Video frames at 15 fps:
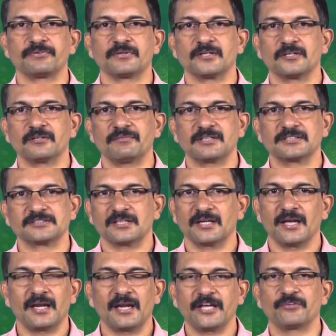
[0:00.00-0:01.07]
was
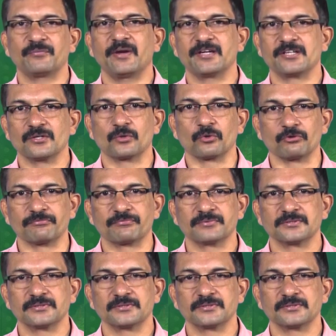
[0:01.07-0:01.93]
a lightweight roof.